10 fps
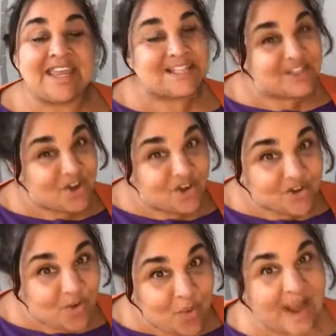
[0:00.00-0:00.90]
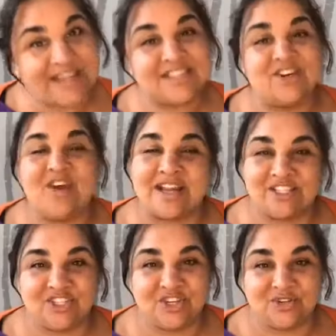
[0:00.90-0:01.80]
it's not quite a
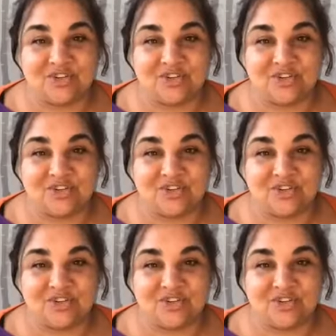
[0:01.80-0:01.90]
gratitude